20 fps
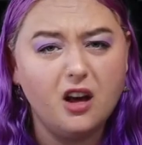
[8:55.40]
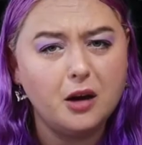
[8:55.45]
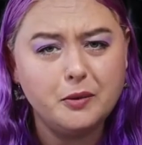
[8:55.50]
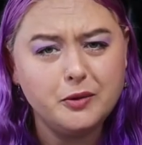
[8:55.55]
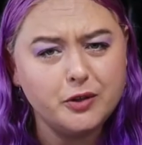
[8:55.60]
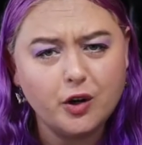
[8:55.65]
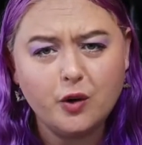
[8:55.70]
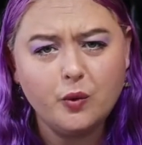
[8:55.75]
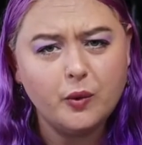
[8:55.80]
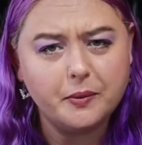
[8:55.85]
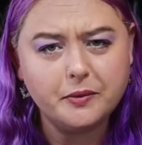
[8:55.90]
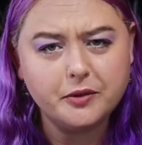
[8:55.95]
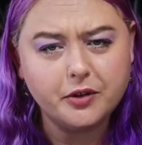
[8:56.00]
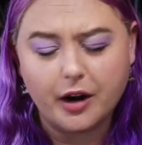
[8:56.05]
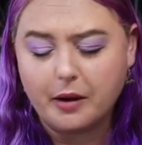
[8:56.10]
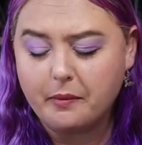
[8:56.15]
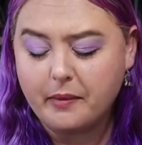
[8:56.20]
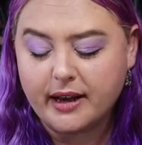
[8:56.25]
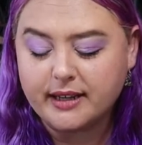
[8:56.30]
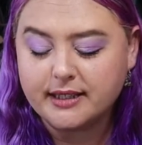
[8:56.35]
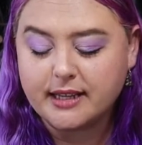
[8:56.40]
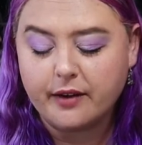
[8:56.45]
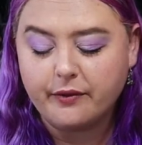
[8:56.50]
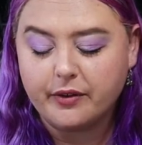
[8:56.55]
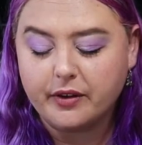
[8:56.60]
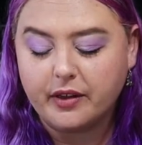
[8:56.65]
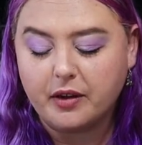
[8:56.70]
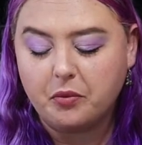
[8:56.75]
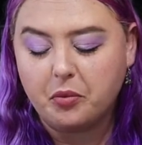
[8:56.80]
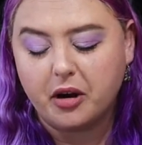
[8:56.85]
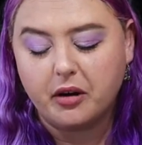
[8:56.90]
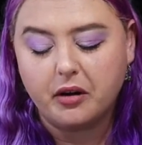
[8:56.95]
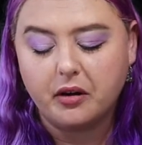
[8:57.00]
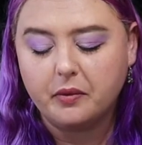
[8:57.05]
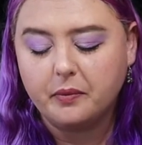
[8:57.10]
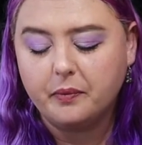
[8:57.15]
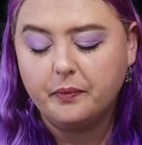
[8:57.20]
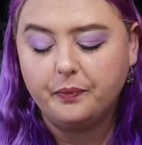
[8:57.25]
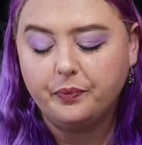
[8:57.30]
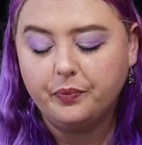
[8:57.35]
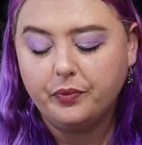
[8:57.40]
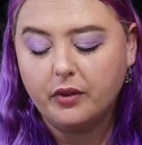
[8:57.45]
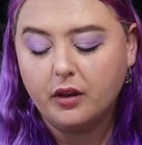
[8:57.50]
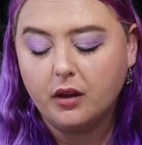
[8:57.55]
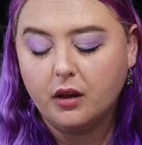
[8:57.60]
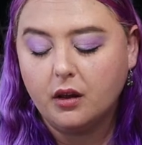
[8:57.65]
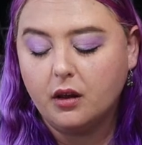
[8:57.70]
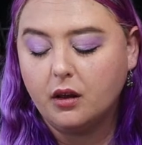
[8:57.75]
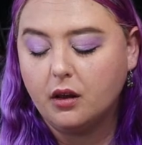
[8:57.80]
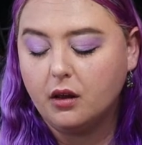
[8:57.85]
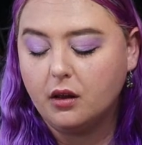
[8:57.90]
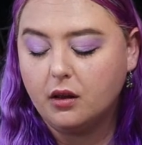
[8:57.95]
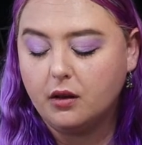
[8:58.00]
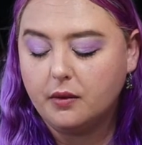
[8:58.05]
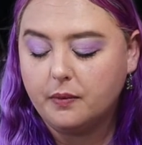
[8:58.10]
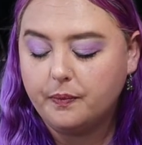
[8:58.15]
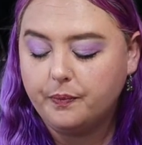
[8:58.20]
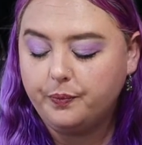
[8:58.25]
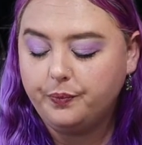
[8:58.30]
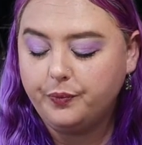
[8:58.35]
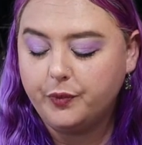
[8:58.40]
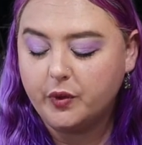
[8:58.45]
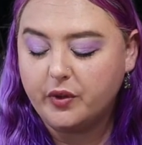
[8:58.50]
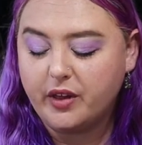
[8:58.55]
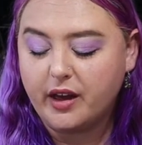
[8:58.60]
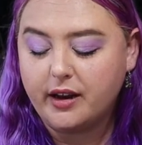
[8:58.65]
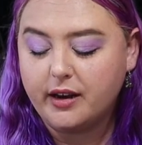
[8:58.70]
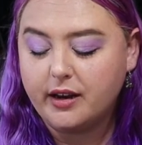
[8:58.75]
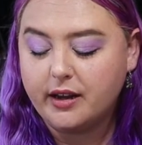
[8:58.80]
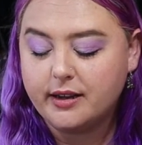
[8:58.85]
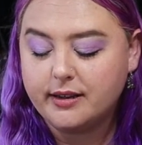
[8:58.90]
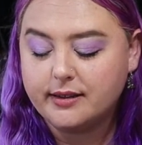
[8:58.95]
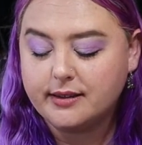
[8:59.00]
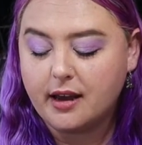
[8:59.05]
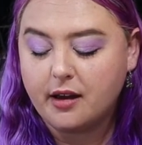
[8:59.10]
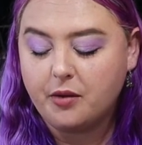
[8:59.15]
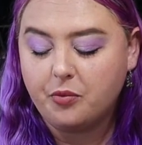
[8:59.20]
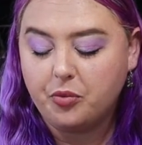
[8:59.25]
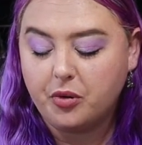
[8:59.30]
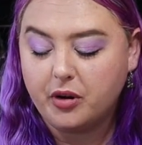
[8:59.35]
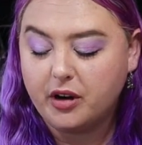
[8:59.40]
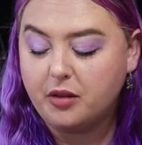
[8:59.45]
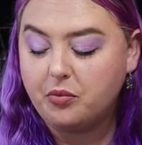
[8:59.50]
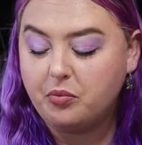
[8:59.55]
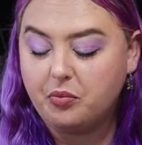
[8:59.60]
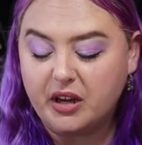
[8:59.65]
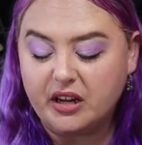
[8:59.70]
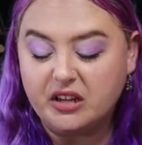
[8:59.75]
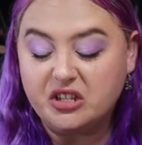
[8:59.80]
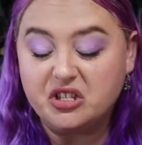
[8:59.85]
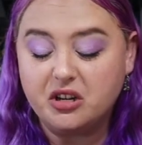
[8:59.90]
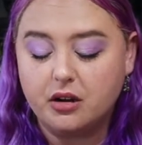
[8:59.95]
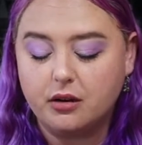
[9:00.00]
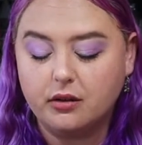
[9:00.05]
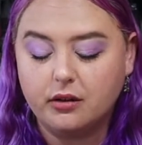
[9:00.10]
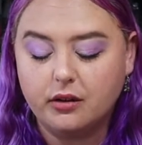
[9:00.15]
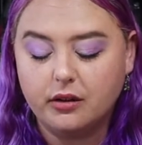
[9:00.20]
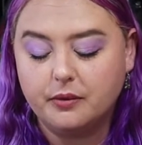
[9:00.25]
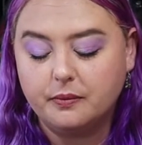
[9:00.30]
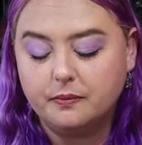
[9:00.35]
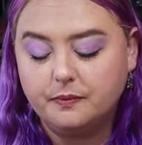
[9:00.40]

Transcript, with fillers: I'm sure whipped cream makes everything better. That is a pretty big chunk.